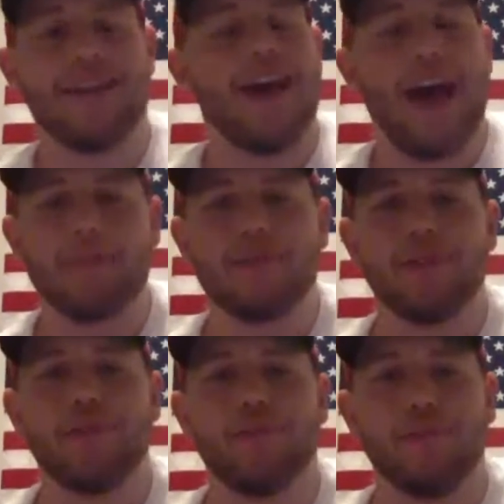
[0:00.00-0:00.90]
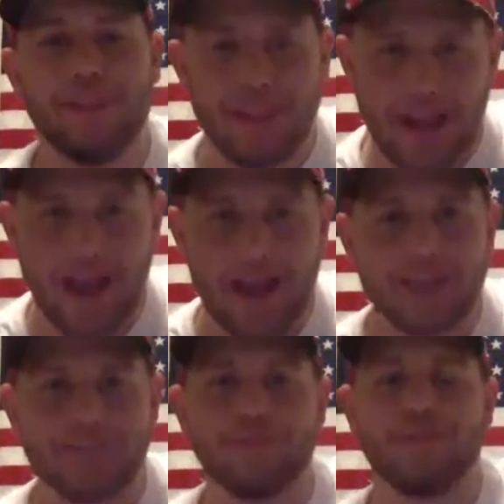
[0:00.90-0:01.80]
absolute
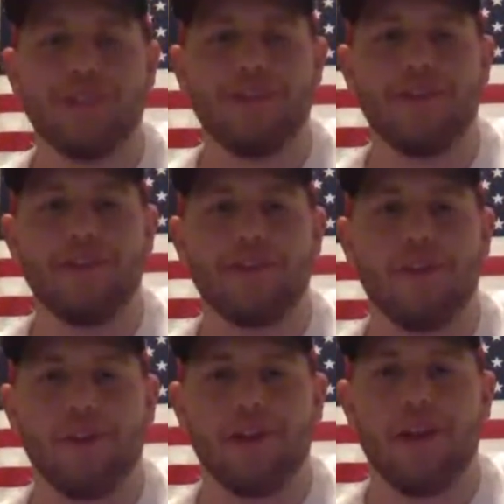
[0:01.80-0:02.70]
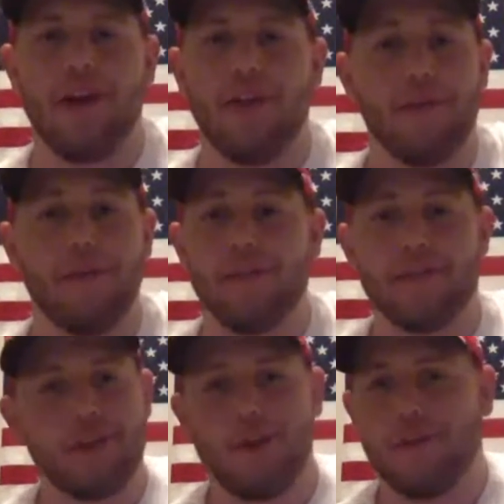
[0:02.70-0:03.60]
last receiving target other than
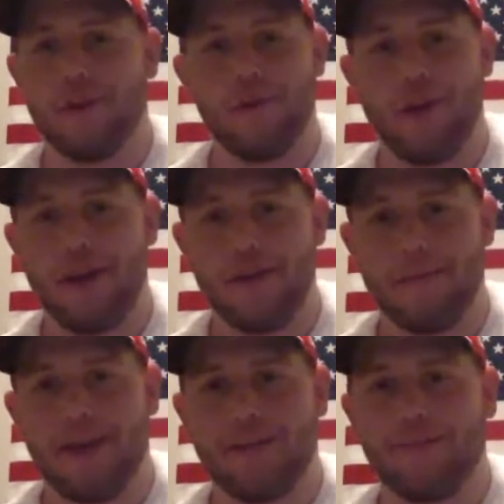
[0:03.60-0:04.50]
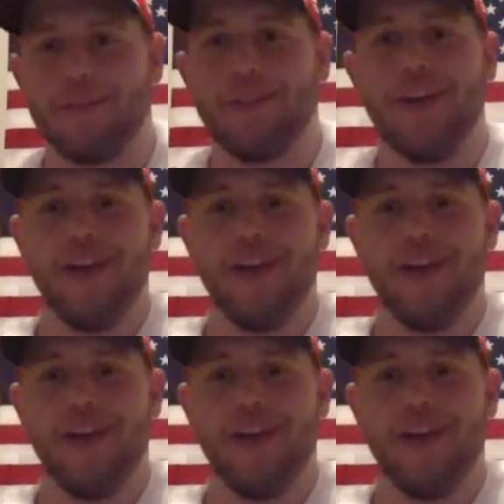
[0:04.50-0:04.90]
LaShawn McCoy out of the backfield